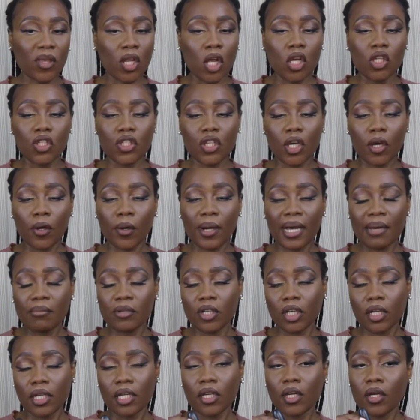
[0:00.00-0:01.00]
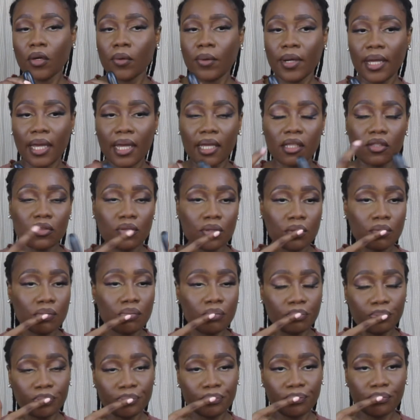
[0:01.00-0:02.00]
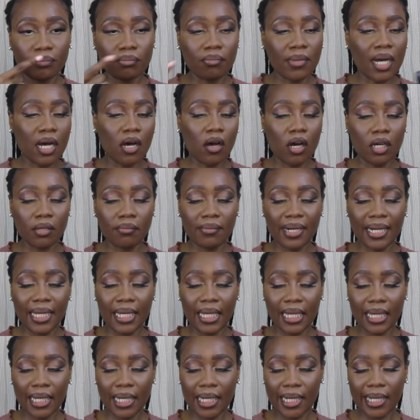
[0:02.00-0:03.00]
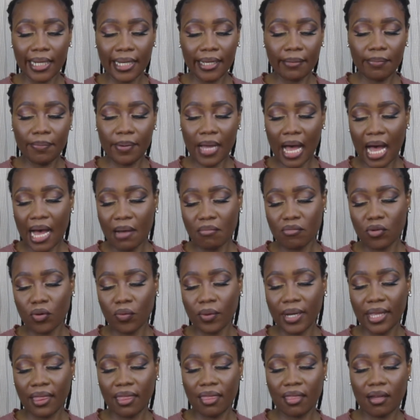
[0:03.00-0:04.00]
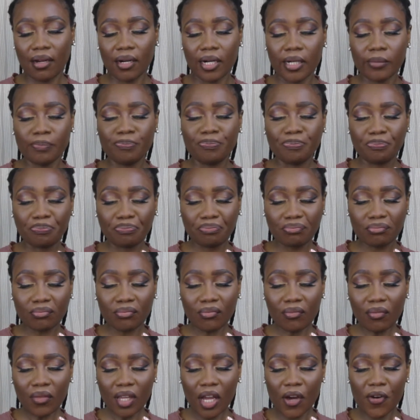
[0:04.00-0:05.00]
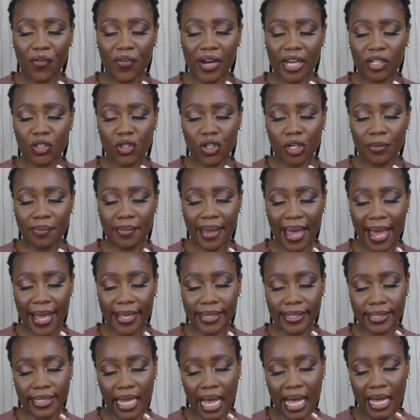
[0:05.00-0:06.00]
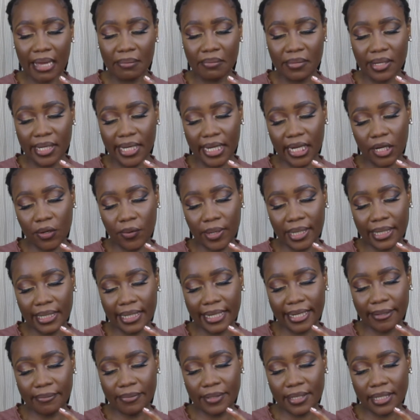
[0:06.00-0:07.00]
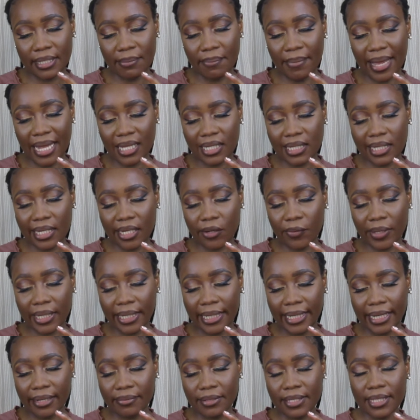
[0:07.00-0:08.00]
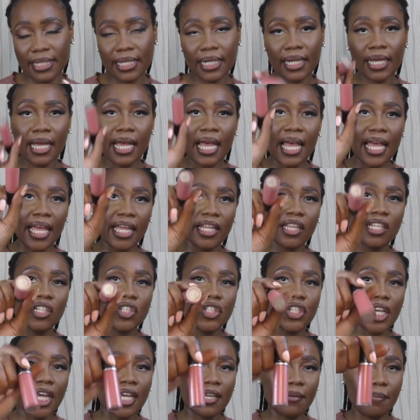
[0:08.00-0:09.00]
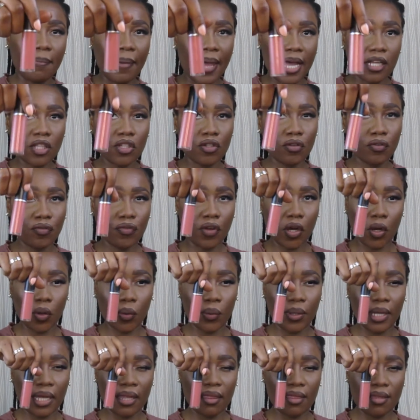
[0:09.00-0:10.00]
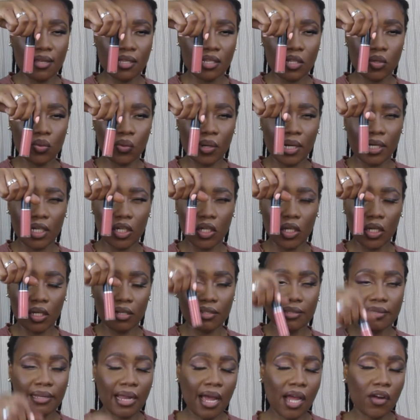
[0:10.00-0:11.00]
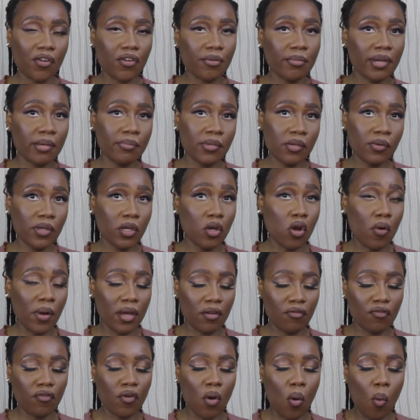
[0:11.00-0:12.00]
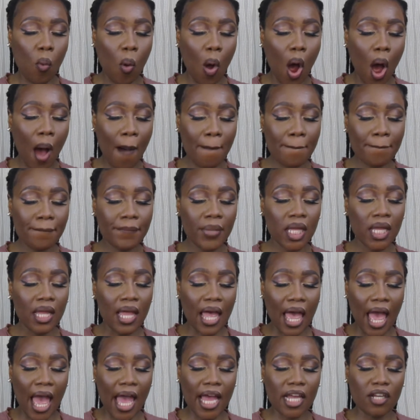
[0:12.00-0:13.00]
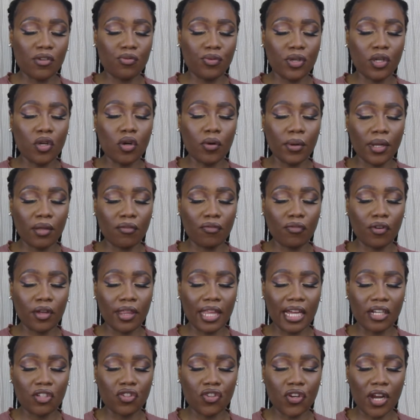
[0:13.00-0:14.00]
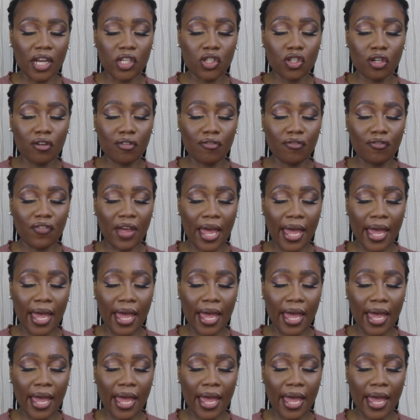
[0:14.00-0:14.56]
So I'm gonna go in on my inner lip with the Retro Matte liquid lipstick in the shade Back to Vogue, and this is what it looks like. Remember, we're going for warm, and we're going for that retro